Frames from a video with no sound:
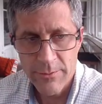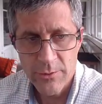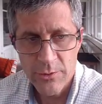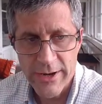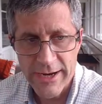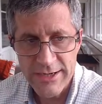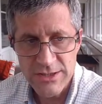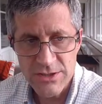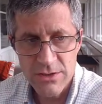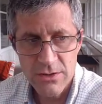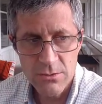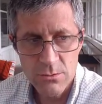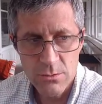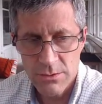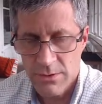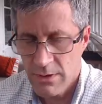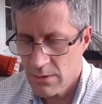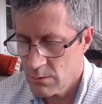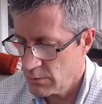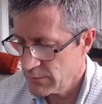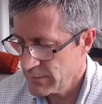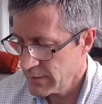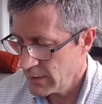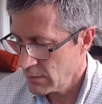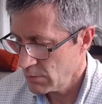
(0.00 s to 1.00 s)
reaction that
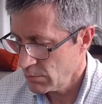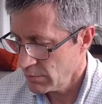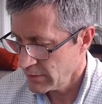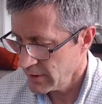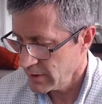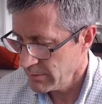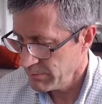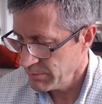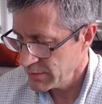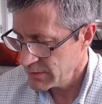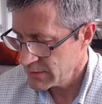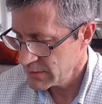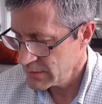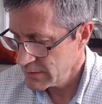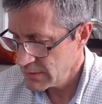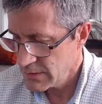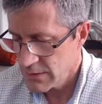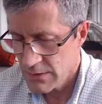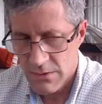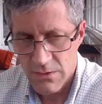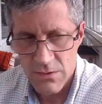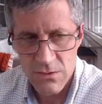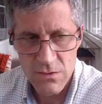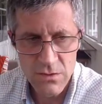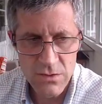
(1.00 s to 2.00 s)
we'll take a look at a bit
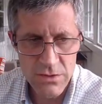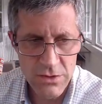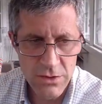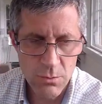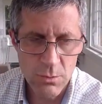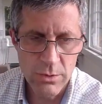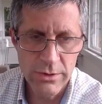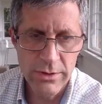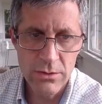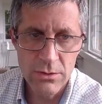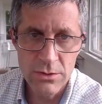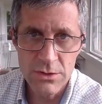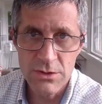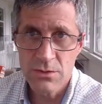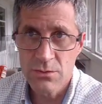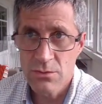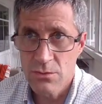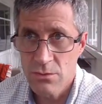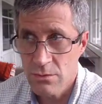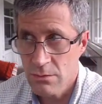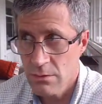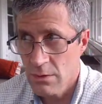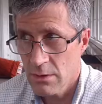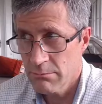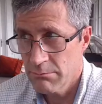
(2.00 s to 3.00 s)
is one that goes
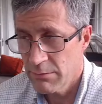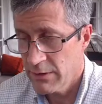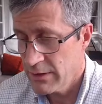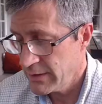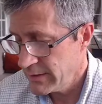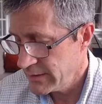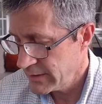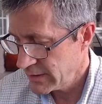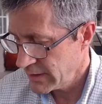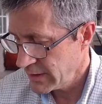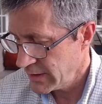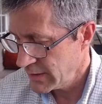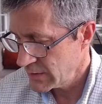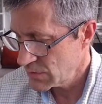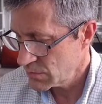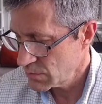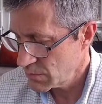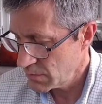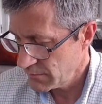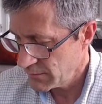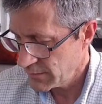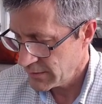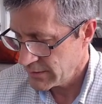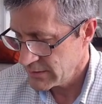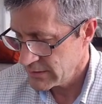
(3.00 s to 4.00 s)
through beta decay. So
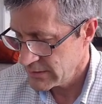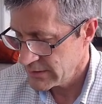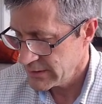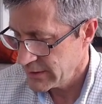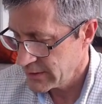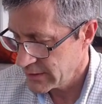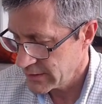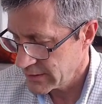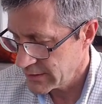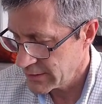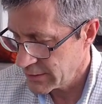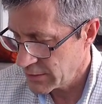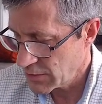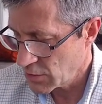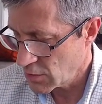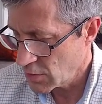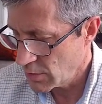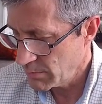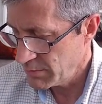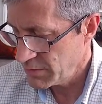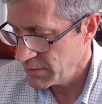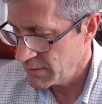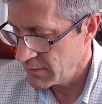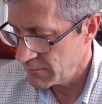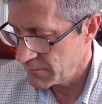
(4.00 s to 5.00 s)
if I take
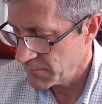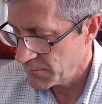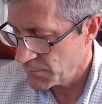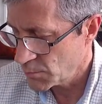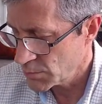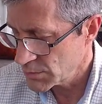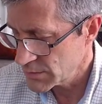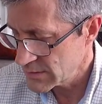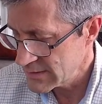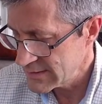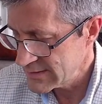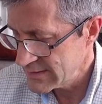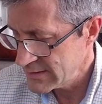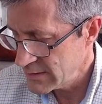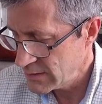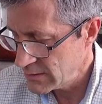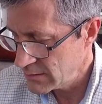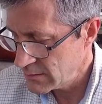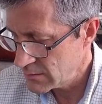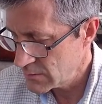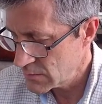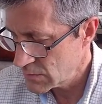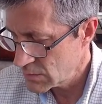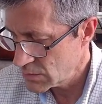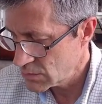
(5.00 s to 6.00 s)

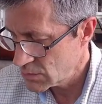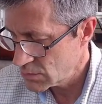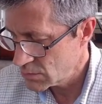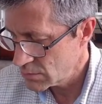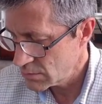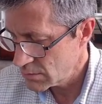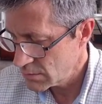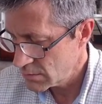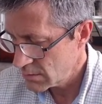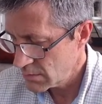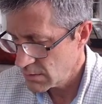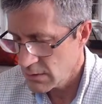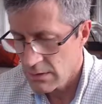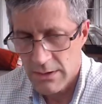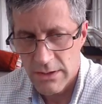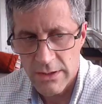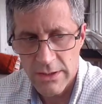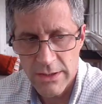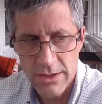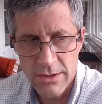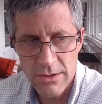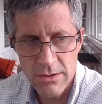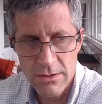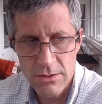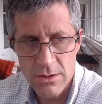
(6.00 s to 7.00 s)
carbon-14, so
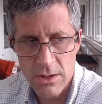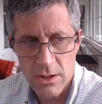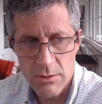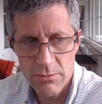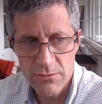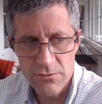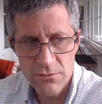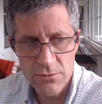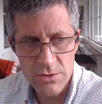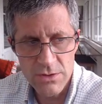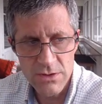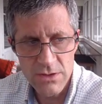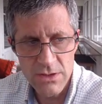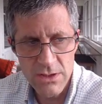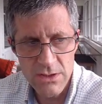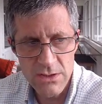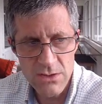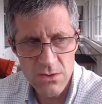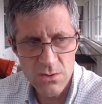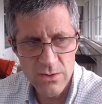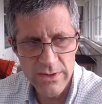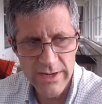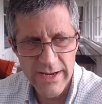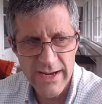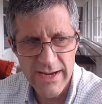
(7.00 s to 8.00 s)
again, carbon-14,
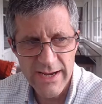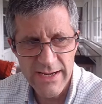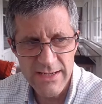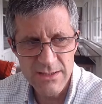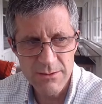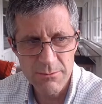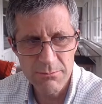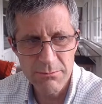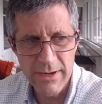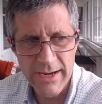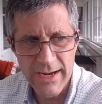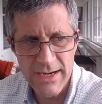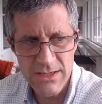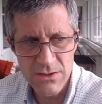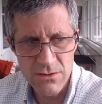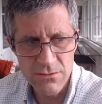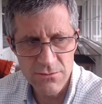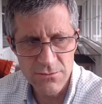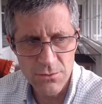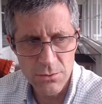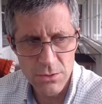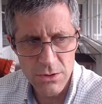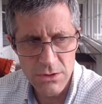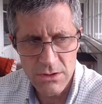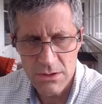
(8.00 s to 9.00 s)
so it has a mass of
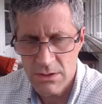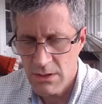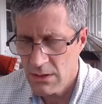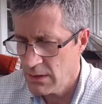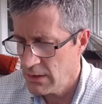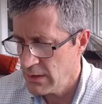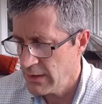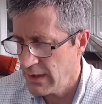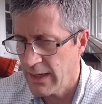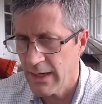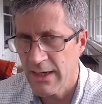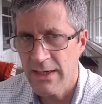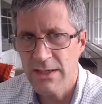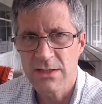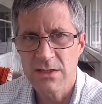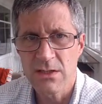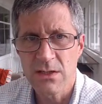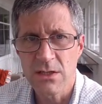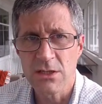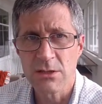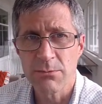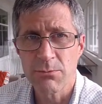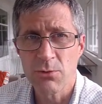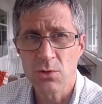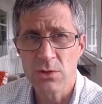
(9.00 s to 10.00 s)
14, it has
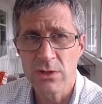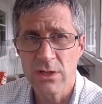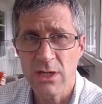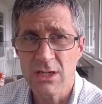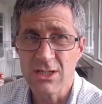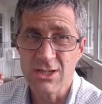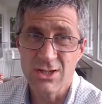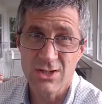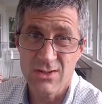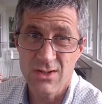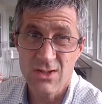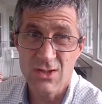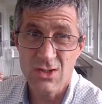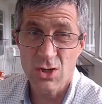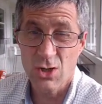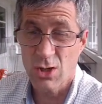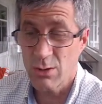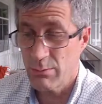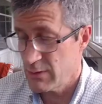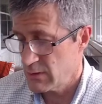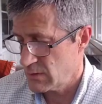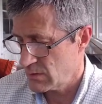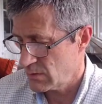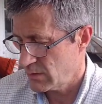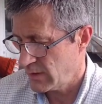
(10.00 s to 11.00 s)
6 protons because it's
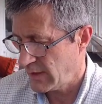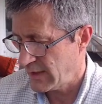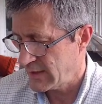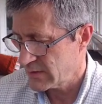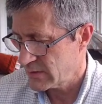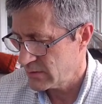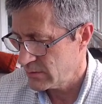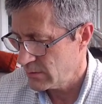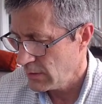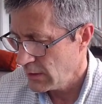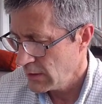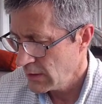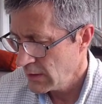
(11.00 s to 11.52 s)
carbon, so it has to.